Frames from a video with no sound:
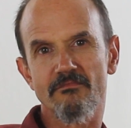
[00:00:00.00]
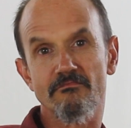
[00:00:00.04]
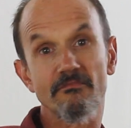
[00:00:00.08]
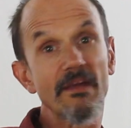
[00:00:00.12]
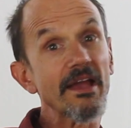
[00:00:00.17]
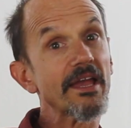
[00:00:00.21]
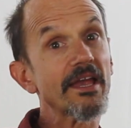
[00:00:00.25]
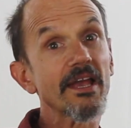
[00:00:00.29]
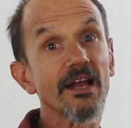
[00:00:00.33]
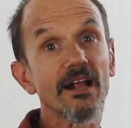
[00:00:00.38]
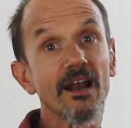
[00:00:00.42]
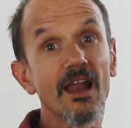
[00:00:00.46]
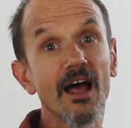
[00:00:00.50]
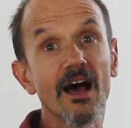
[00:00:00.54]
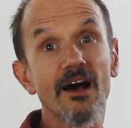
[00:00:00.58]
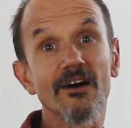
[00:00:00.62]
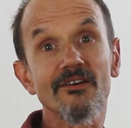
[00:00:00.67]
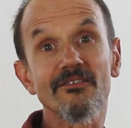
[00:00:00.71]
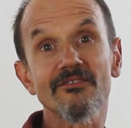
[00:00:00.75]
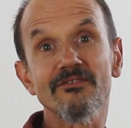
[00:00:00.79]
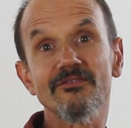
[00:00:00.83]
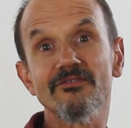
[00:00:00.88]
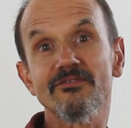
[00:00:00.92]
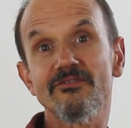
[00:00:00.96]
Making
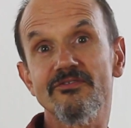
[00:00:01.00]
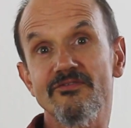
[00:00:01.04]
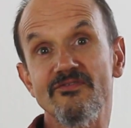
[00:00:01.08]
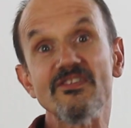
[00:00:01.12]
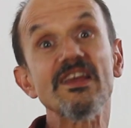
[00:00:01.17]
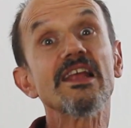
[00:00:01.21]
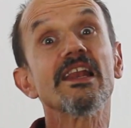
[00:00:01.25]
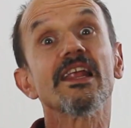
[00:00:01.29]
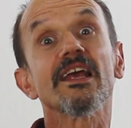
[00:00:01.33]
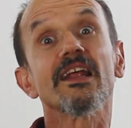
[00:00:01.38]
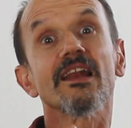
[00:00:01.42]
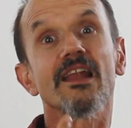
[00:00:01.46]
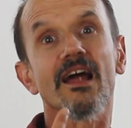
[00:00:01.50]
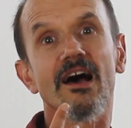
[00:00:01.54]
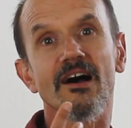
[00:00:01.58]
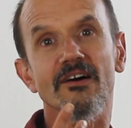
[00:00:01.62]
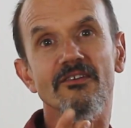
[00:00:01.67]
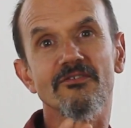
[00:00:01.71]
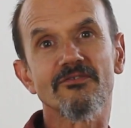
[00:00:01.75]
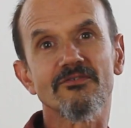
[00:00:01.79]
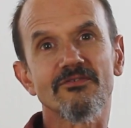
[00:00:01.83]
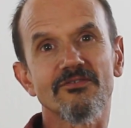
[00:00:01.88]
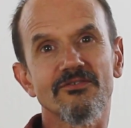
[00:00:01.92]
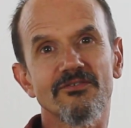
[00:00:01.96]
love, feeling
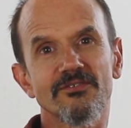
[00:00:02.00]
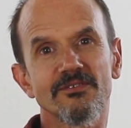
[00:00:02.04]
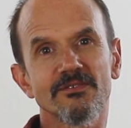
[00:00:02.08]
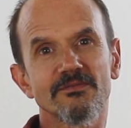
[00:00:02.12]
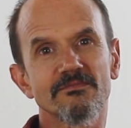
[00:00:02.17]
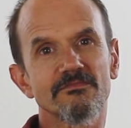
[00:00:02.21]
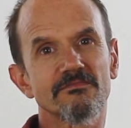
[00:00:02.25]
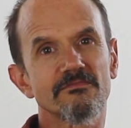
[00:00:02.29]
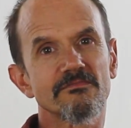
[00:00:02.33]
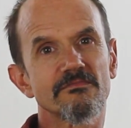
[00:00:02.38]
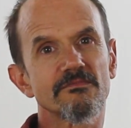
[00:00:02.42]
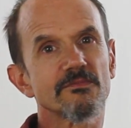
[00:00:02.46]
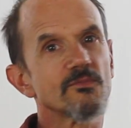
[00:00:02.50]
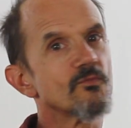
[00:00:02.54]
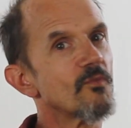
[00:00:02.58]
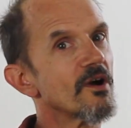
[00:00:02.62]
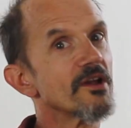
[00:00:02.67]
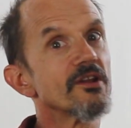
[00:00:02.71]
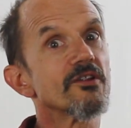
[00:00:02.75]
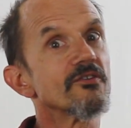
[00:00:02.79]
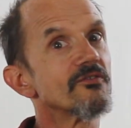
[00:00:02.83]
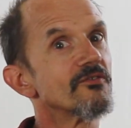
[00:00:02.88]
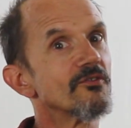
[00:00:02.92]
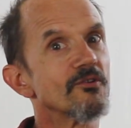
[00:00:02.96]
love,
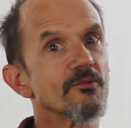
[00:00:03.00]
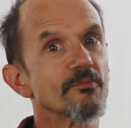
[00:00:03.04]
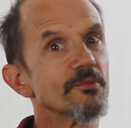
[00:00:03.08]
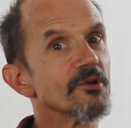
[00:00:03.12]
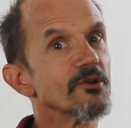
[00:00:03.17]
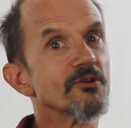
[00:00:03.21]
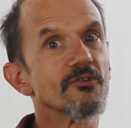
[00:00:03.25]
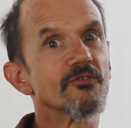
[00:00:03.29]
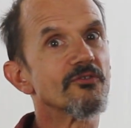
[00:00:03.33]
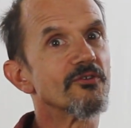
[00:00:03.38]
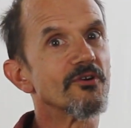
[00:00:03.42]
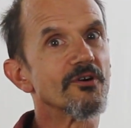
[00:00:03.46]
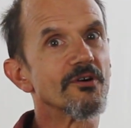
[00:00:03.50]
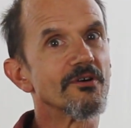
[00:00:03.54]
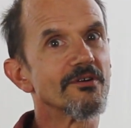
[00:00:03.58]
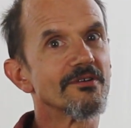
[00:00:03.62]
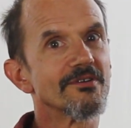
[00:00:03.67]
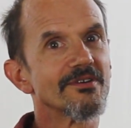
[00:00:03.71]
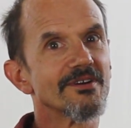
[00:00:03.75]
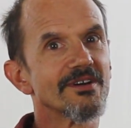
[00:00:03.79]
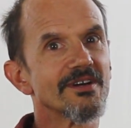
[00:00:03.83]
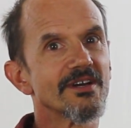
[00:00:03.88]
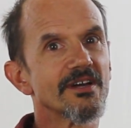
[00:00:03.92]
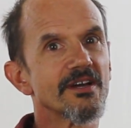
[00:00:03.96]
wonderful, beautiful.
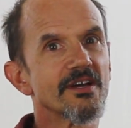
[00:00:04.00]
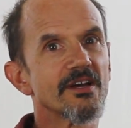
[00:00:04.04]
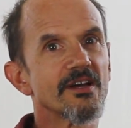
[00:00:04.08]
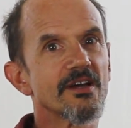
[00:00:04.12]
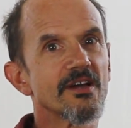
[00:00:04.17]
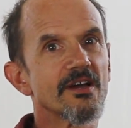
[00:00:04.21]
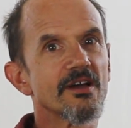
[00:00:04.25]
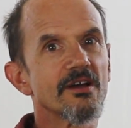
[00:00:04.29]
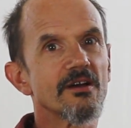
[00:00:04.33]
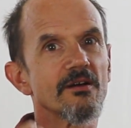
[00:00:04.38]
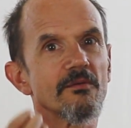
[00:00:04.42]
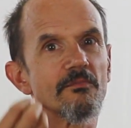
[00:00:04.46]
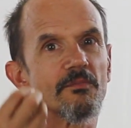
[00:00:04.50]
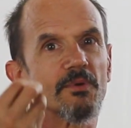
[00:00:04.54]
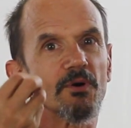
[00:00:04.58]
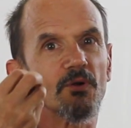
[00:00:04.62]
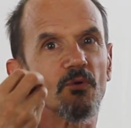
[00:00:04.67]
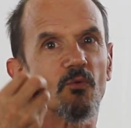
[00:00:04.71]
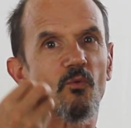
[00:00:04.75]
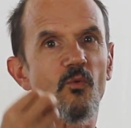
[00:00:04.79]
But